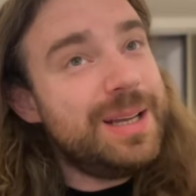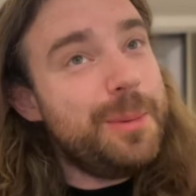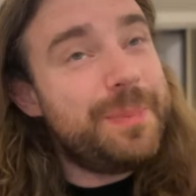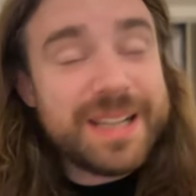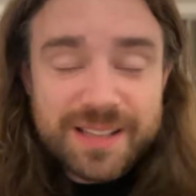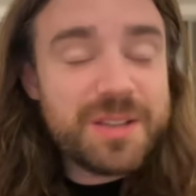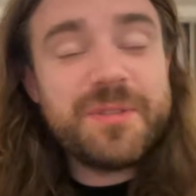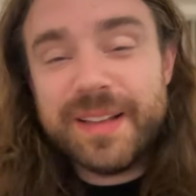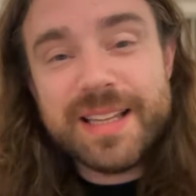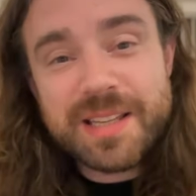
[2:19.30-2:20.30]
but it does
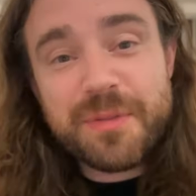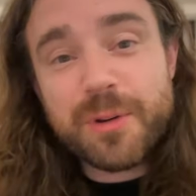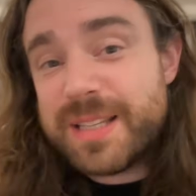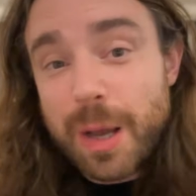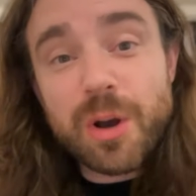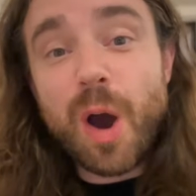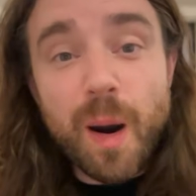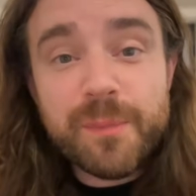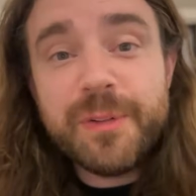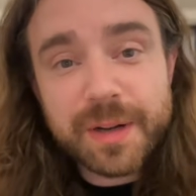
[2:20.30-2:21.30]
feel as if there is now a
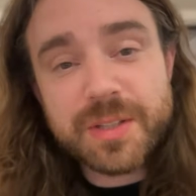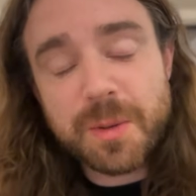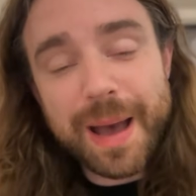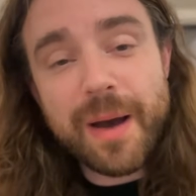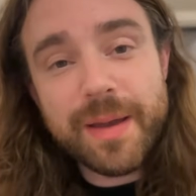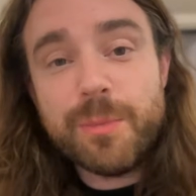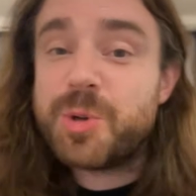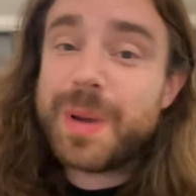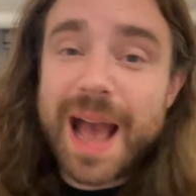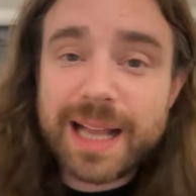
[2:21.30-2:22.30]
confidence about him
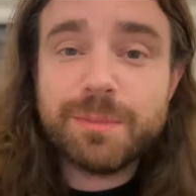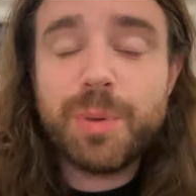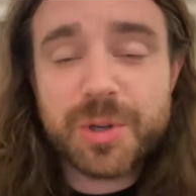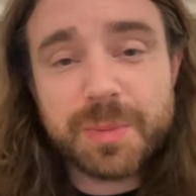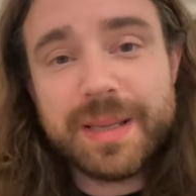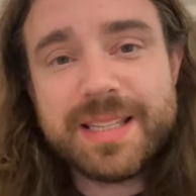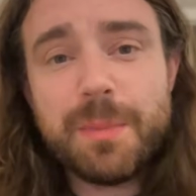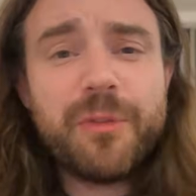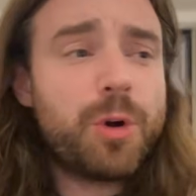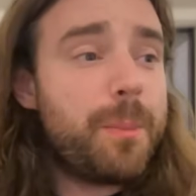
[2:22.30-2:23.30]
which we hadn't possibly seen
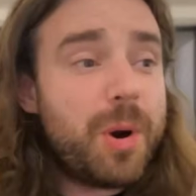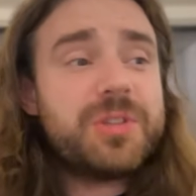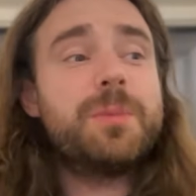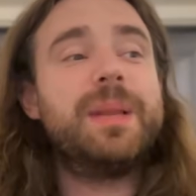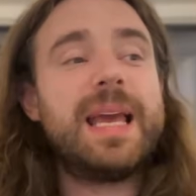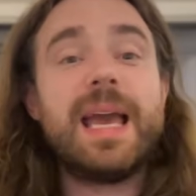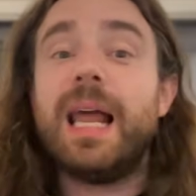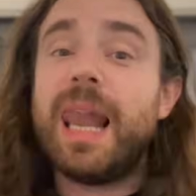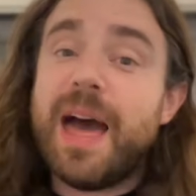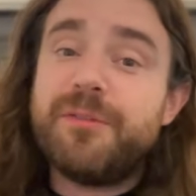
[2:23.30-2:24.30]
before, and possibly a
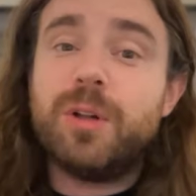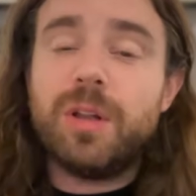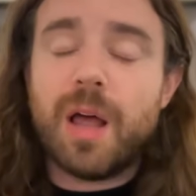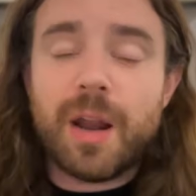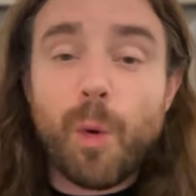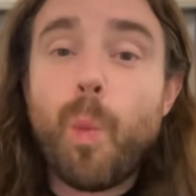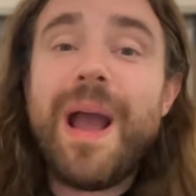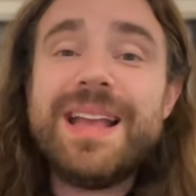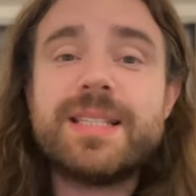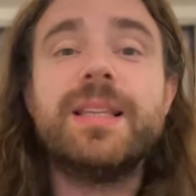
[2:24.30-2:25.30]
level and a
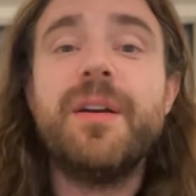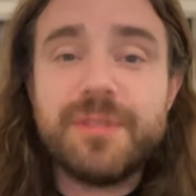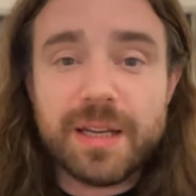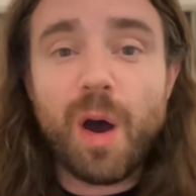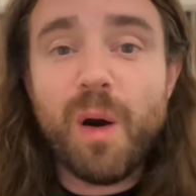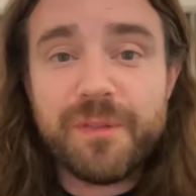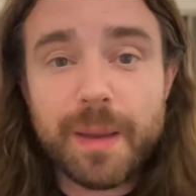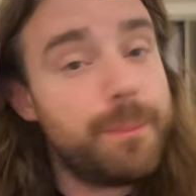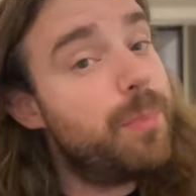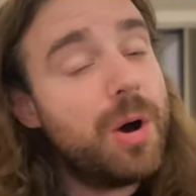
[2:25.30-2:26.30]
weight lifted off
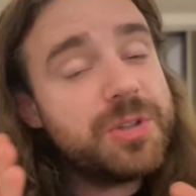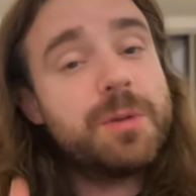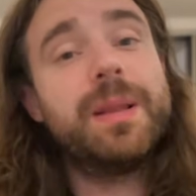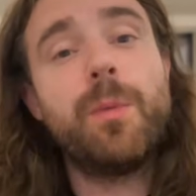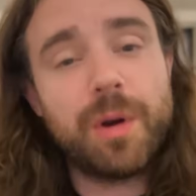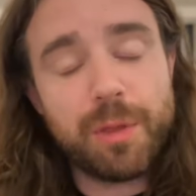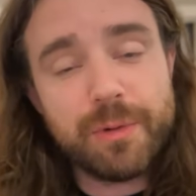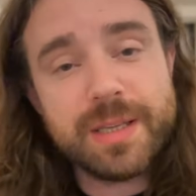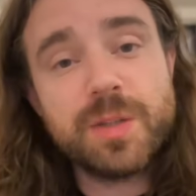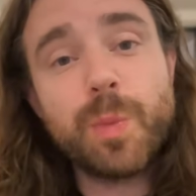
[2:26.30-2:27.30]
him. Possibly one of the
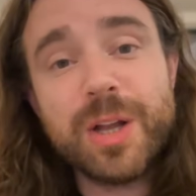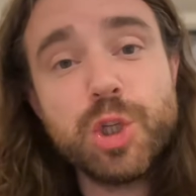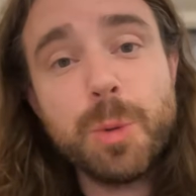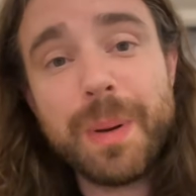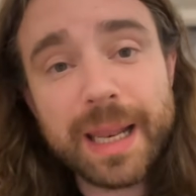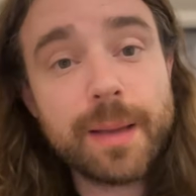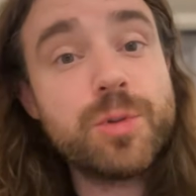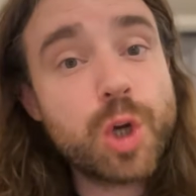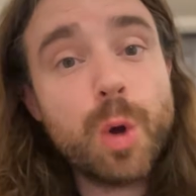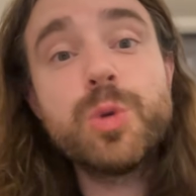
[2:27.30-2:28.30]
reasons why Jude Bellingham
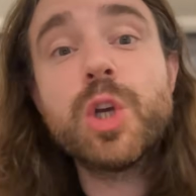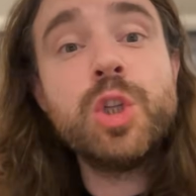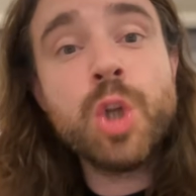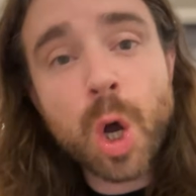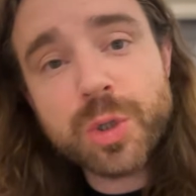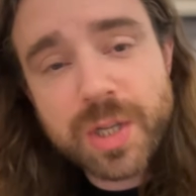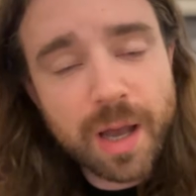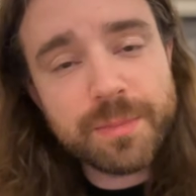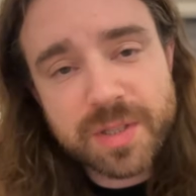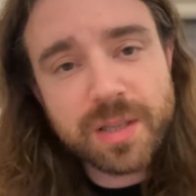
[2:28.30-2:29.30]
chose not to
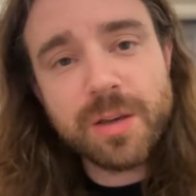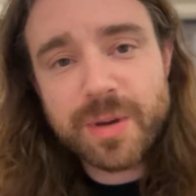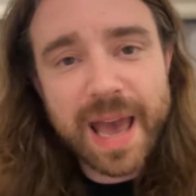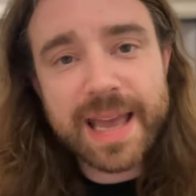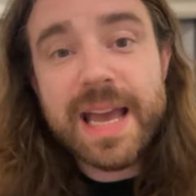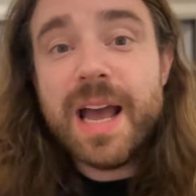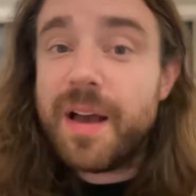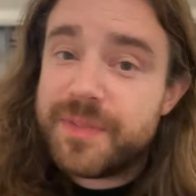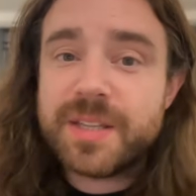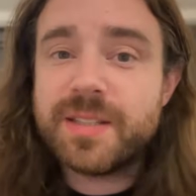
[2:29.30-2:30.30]
come to the UK
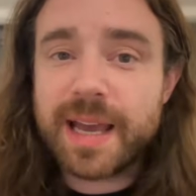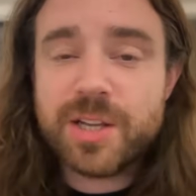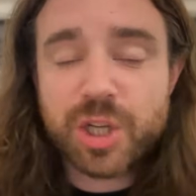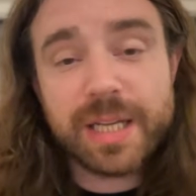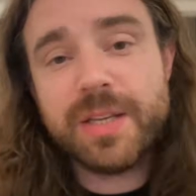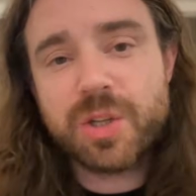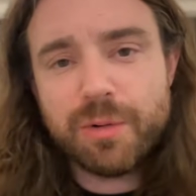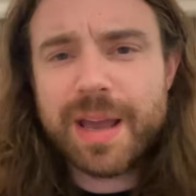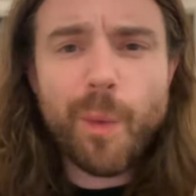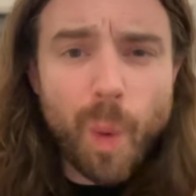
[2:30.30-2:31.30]
at this stage in his
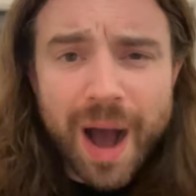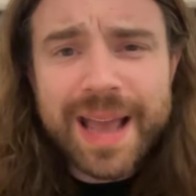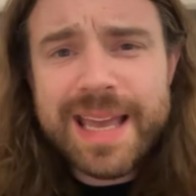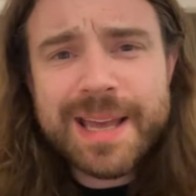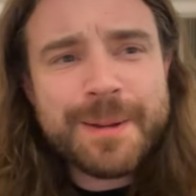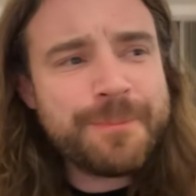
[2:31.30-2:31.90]
career. Why?